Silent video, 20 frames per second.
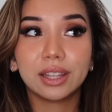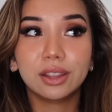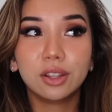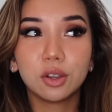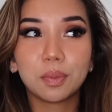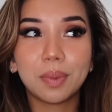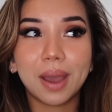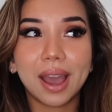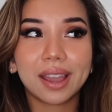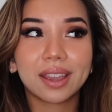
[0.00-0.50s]
I
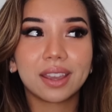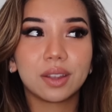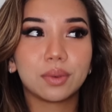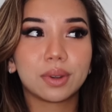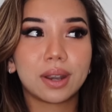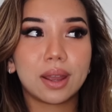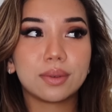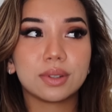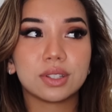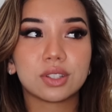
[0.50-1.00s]
look back at
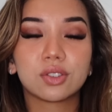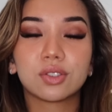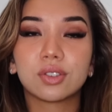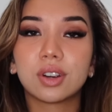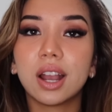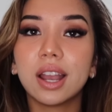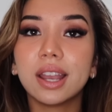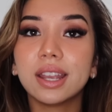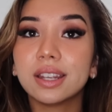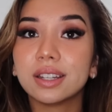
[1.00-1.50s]
when I was
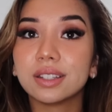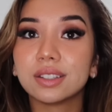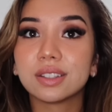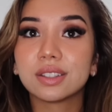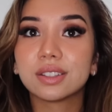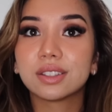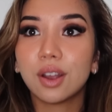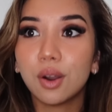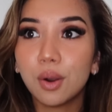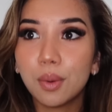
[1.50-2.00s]
crying
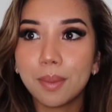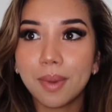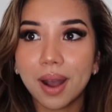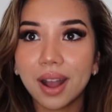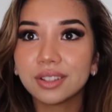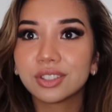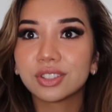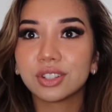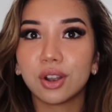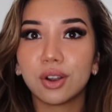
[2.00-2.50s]
so
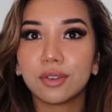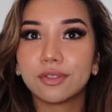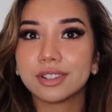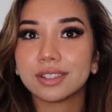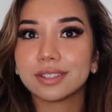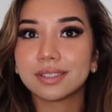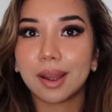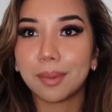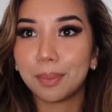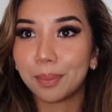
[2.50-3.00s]
much
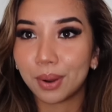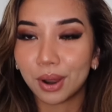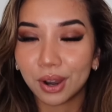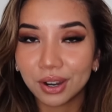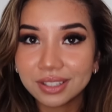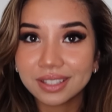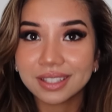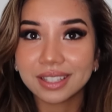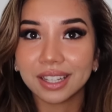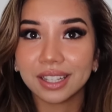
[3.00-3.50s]
over a
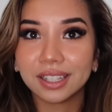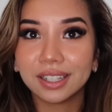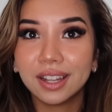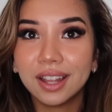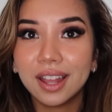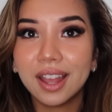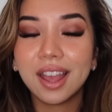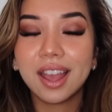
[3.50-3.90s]
person,